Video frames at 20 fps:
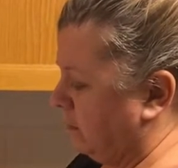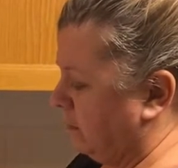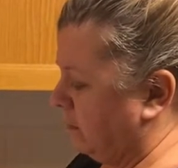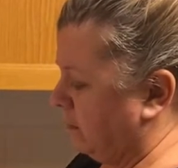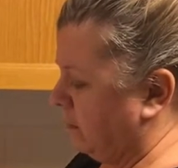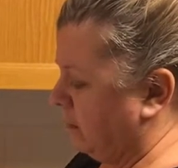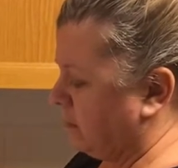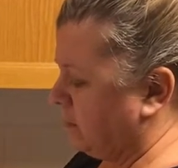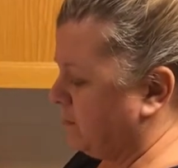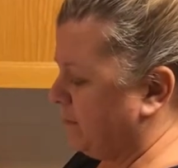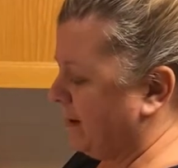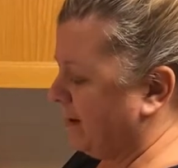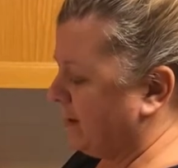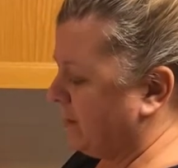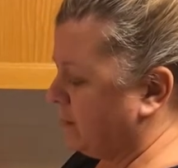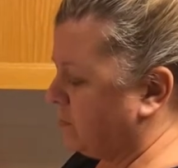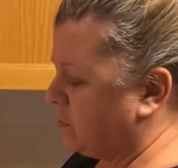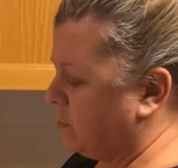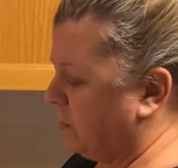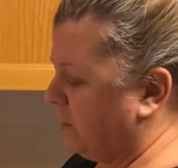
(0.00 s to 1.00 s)
And to make
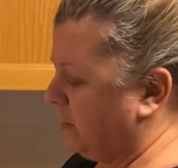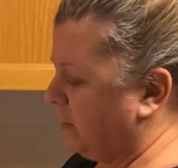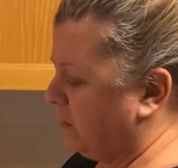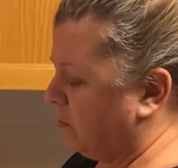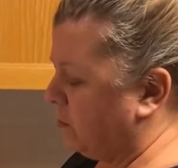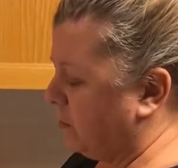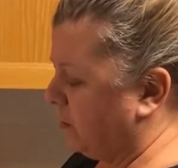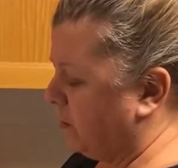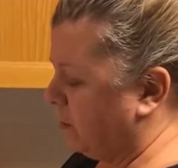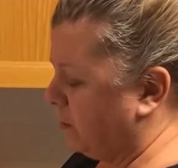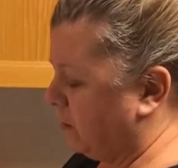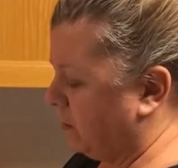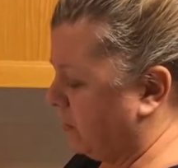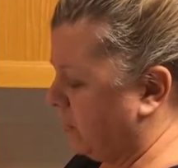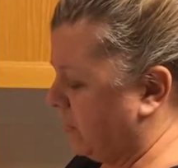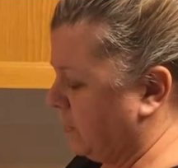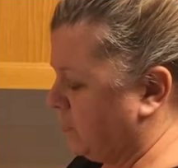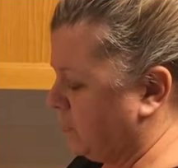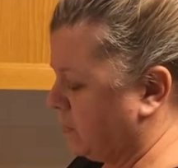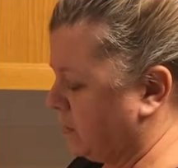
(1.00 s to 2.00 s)
things go a little quicker,
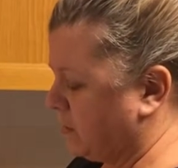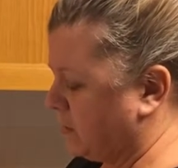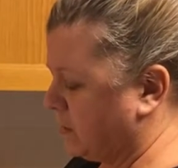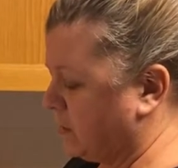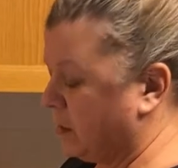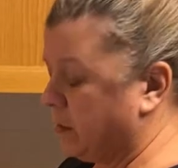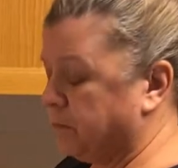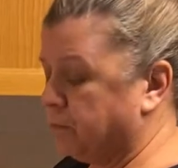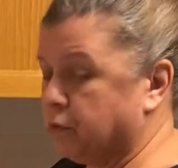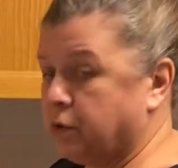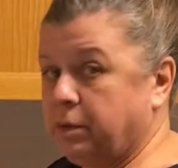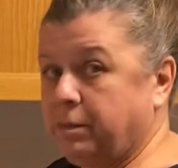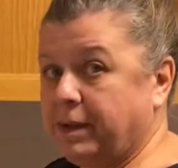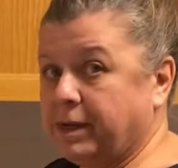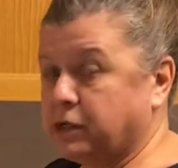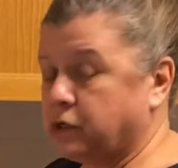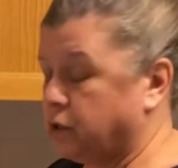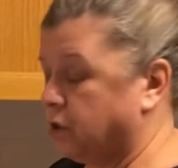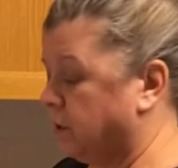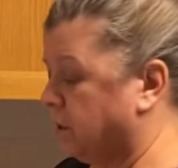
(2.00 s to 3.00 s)
I just
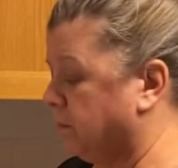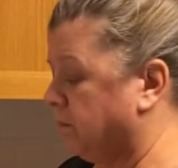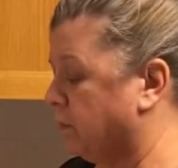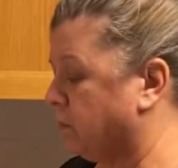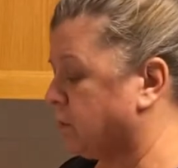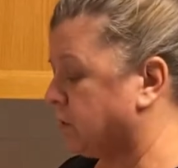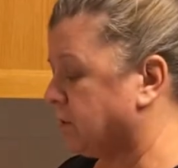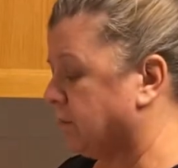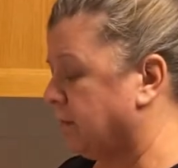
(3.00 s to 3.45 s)
pre-measured most of my